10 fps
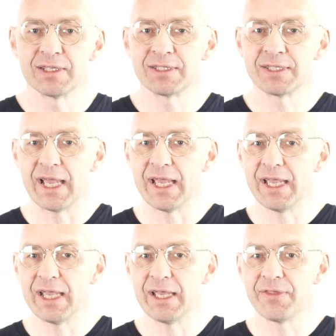
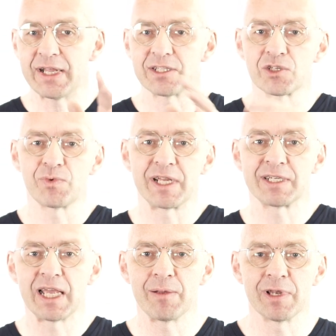Say that
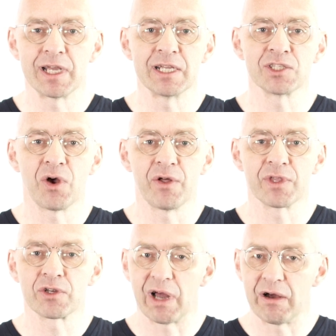square table is
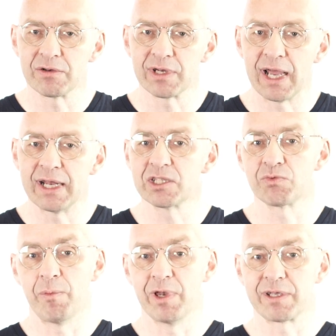on the ground and
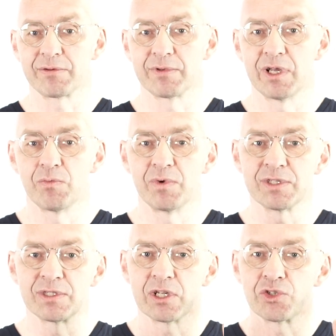it's wobbling,
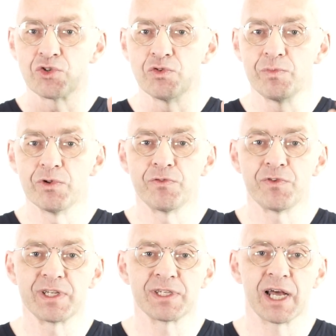with the 2 blue
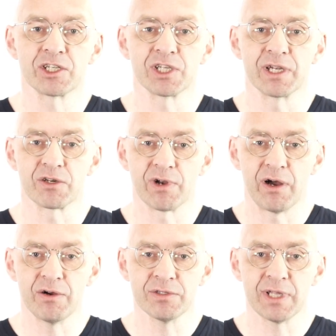feet touching the
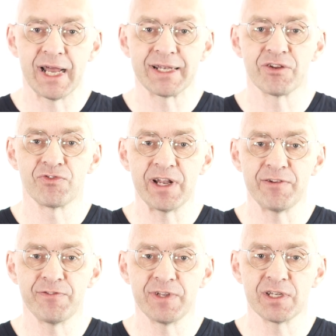ground and the
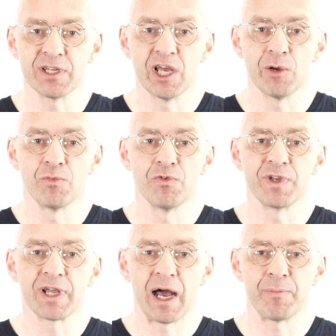red feet
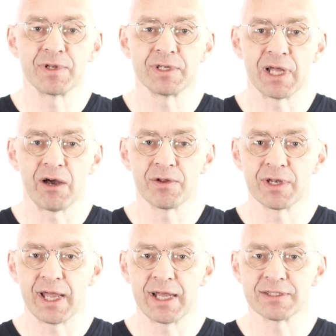moving up and
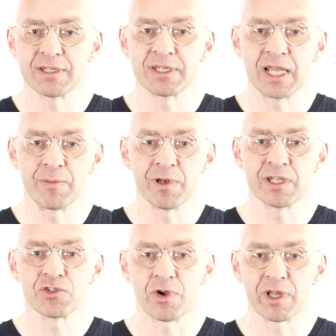down as the
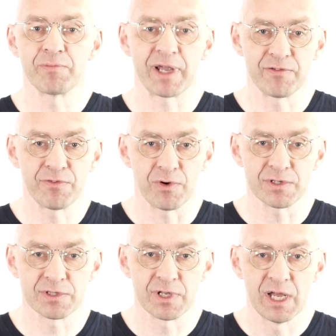table is rocking back and
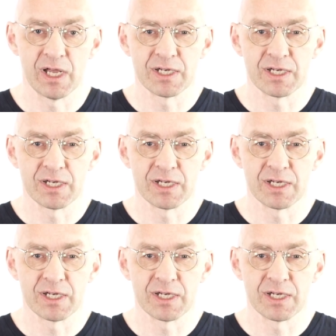forth.